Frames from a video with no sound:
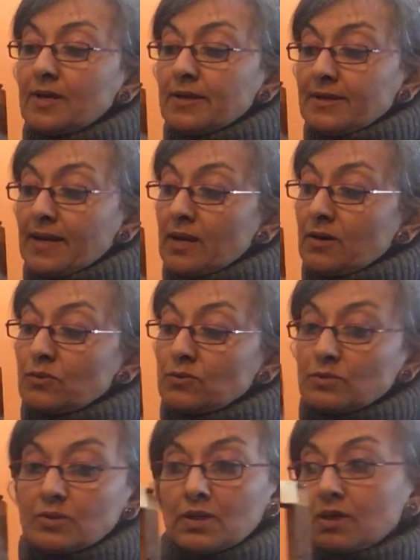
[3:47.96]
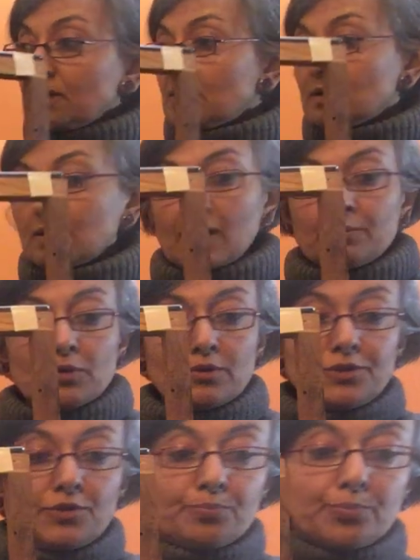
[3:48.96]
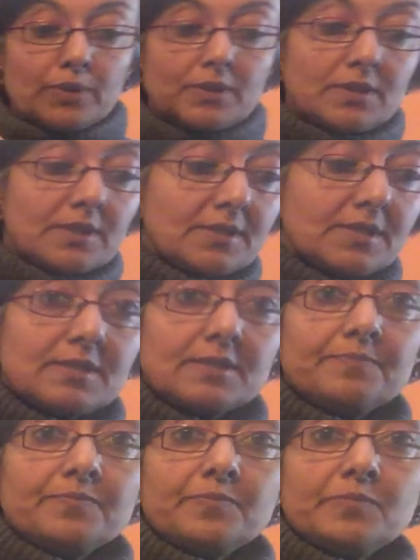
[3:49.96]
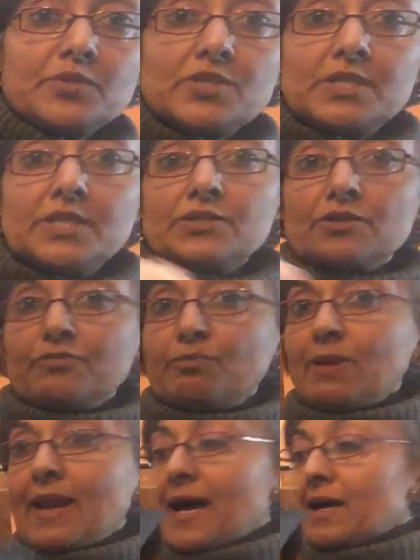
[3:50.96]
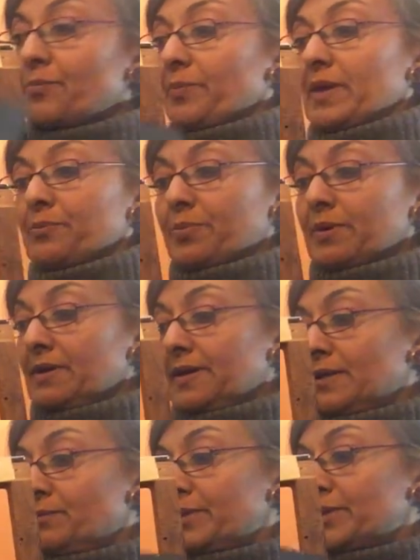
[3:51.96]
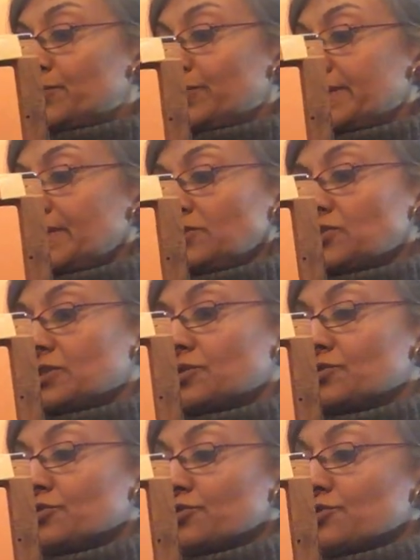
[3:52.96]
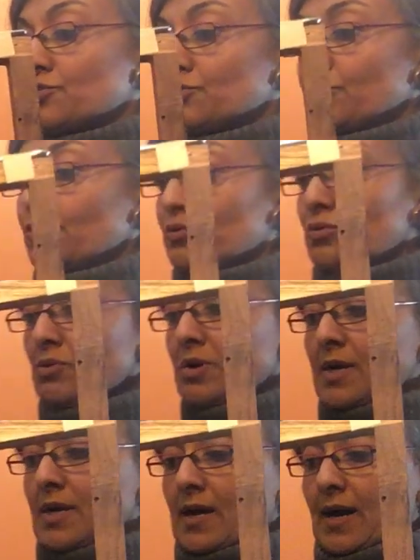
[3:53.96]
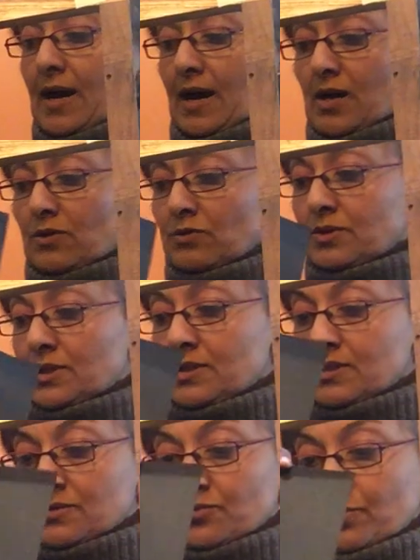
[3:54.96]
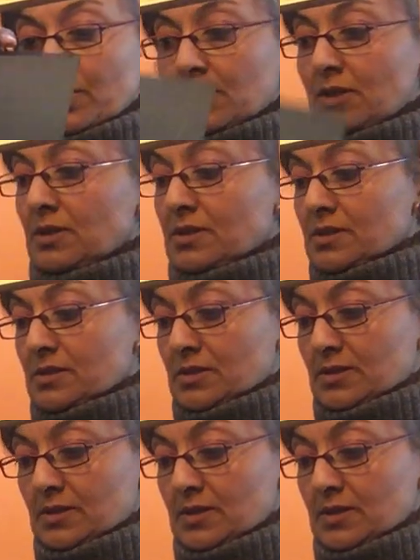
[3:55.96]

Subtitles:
Now I'm going to put this sheet of black paper in between just to show you how this works.